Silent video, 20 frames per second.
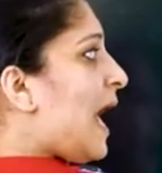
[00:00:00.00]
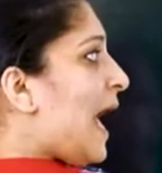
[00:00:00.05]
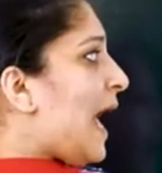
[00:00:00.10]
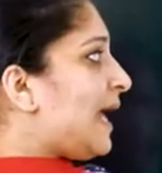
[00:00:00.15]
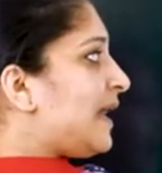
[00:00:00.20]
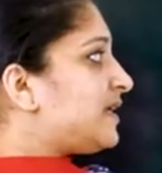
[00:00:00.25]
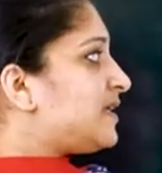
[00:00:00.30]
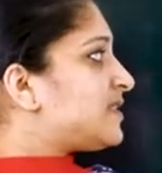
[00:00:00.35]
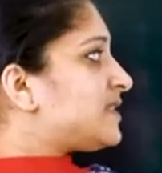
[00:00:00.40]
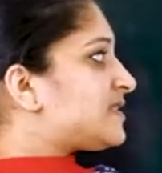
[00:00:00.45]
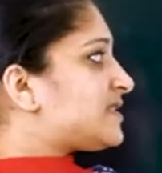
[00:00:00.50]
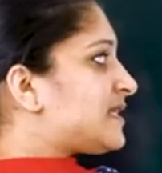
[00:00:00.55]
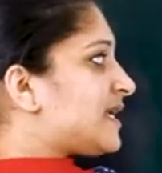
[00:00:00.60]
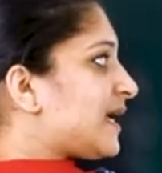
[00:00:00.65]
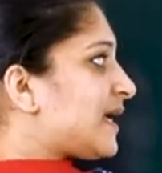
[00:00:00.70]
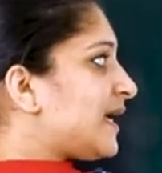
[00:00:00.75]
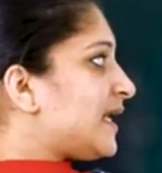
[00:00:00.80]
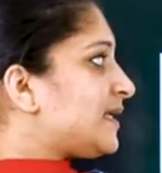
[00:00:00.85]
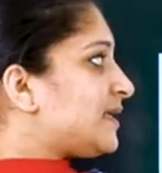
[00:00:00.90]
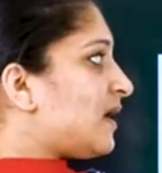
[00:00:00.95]
and in the
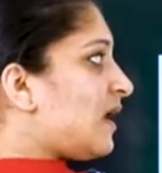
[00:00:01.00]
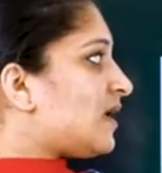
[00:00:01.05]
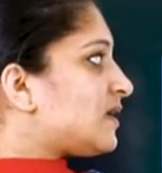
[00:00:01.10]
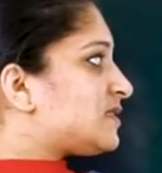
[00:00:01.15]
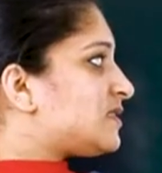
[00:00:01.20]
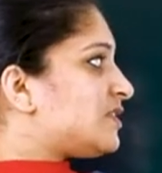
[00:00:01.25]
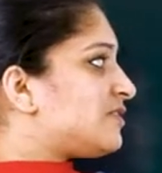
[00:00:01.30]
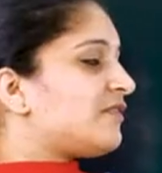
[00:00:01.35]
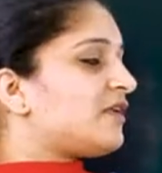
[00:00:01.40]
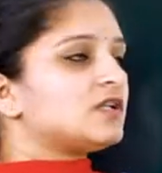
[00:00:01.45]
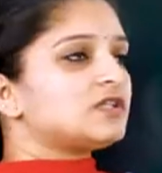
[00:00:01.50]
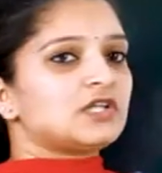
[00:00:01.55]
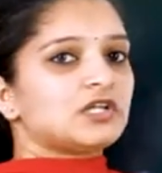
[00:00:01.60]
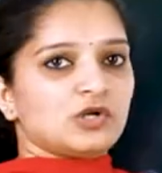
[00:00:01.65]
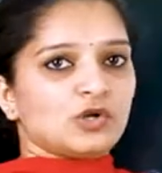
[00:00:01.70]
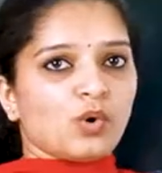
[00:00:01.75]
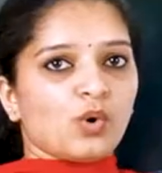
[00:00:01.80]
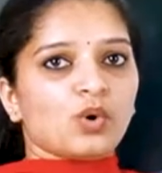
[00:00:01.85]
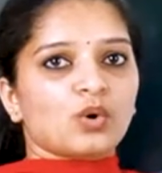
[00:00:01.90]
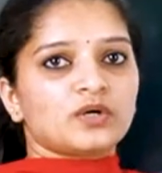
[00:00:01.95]
second class lever, the
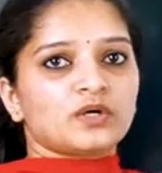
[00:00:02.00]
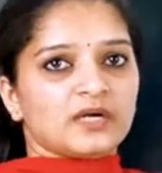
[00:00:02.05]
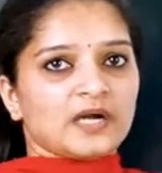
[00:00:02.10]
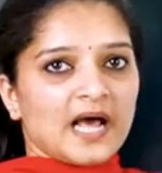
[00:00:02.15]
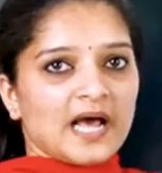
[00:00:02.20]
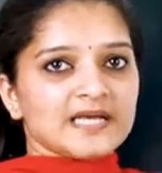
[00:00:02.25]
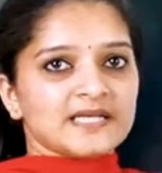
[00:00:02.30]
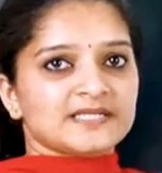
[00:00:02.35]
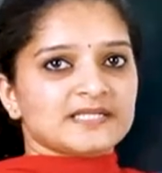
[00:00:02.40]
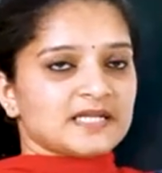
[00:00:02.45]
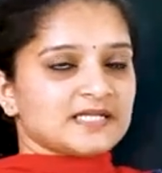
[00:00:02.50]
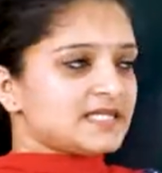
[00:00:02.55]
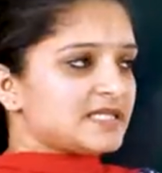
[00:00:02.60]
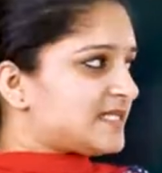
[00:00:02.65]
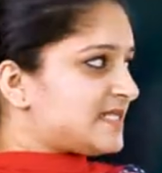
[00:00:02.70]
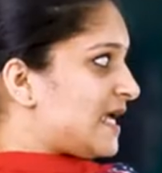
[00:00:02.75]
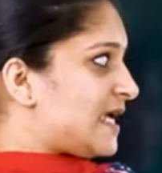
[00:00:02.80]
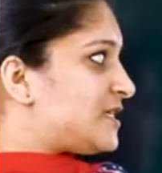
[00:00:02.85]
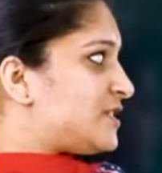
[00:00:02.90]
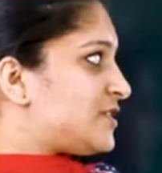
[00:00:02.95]
load lies at the
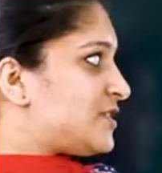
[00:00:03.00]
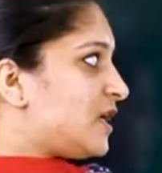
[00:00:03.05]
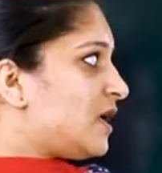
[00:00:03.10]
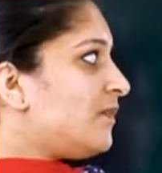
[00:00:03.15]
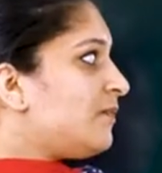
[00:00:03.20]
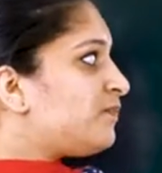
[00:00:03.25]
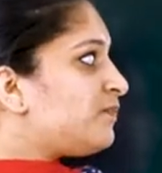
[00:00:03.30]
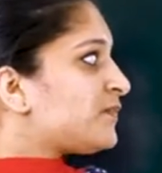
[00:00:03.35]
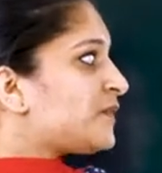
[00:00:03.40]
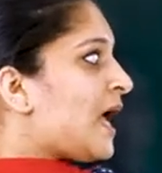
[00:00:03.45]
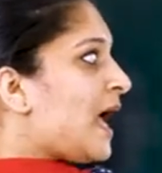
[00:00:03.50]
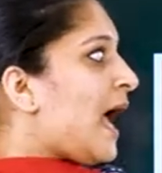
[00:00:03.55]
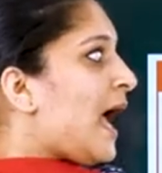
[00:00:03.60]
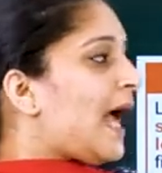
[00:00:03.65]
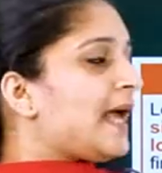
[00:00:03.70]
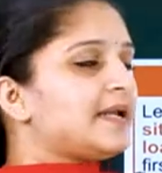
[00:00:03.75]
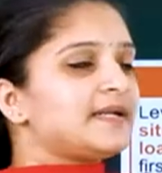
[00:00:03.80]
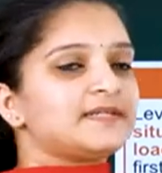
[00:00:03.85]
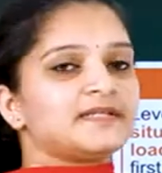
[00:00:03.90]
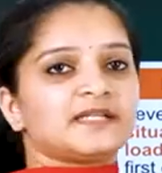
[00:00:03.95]
center,
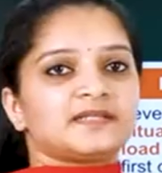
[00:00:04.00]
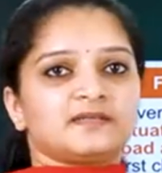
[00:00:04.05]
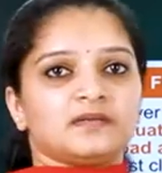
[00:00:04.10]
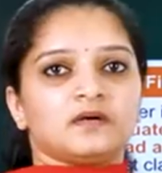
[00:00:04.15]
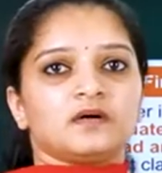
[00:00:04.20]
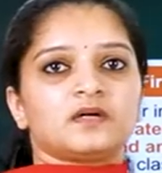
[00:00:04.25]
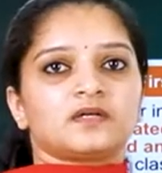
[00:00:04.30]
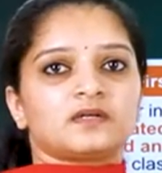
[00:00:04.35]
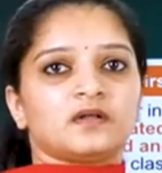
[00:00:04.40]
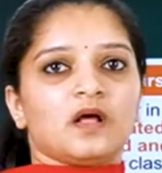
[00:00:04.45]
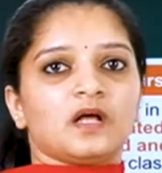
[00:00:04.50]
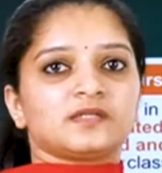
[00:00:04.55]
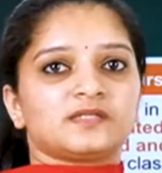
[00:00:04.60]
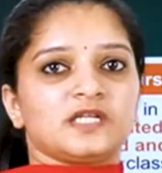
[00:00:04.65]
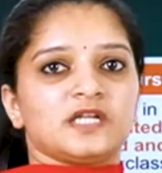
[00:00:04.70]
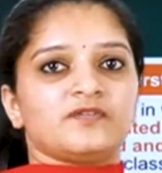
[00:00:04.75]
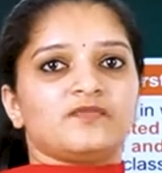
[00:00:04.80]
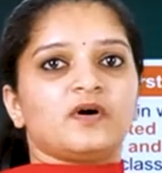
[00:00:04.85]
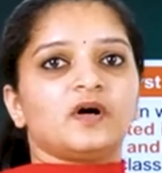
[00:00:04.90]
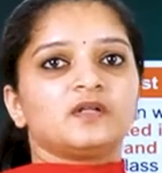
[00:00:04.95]
and in the third class
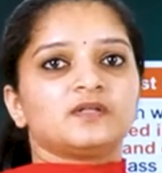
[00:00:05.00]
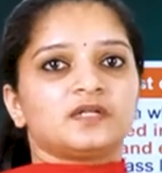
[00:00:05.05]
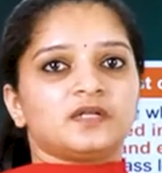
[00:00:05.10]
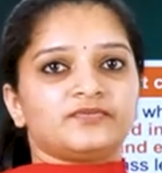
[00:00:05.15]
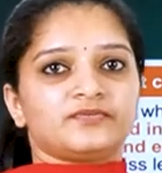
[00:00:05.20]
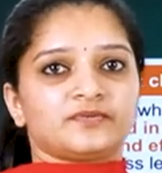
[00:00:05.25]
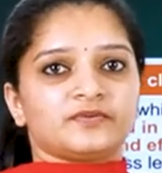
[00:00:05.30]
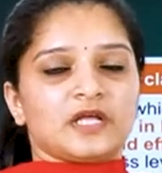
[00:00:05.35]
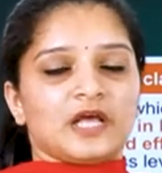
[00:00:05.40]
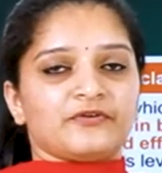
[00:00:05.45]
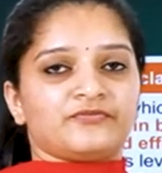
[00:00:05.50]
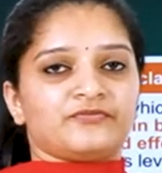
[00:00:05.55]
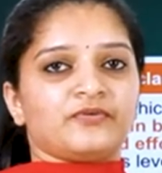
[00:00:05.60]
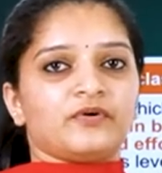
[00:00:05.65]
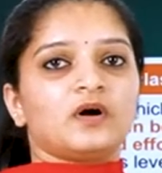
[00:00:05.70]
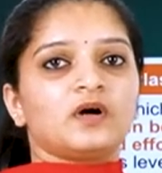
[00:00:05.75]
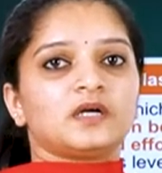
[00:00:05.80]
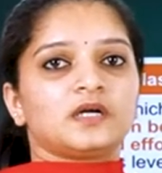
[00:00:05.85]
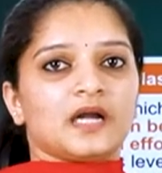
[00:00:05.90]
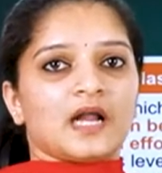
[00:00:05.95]
lever, the
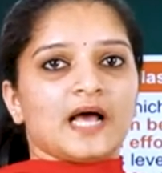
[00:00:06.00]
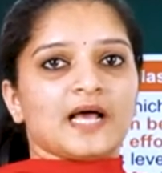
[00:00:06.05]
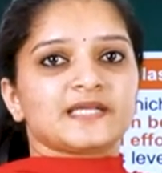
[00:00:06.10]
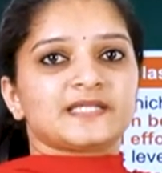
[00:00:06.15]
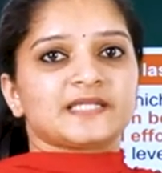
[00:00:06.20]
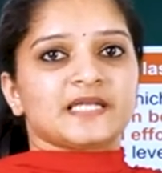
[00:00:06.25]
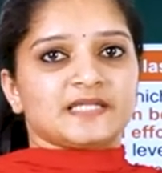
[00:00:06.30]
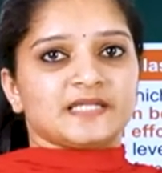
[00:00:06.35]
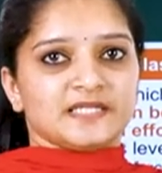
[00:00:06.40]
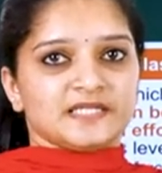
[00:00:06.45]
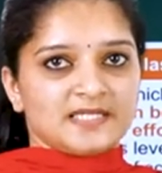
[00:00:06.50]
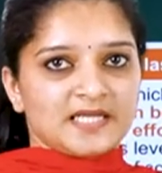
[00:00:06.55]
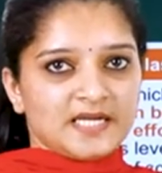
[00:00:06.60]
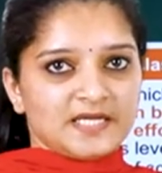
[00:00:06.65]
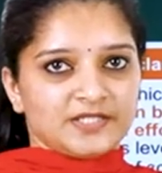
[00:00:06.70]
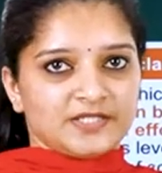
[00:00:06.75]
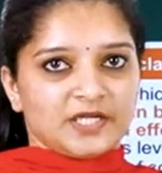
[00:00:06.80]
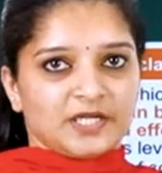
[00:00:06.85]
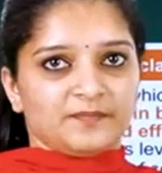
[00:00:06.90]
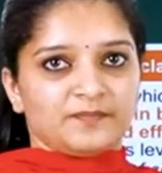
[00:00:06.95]
effort lies at the
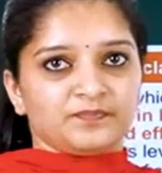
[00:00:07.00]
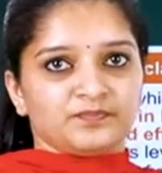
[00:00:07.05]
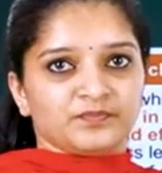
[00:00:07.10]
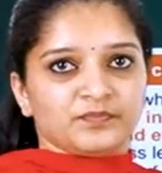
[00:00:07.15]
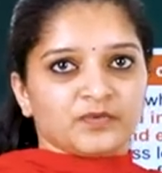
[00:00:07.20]
center.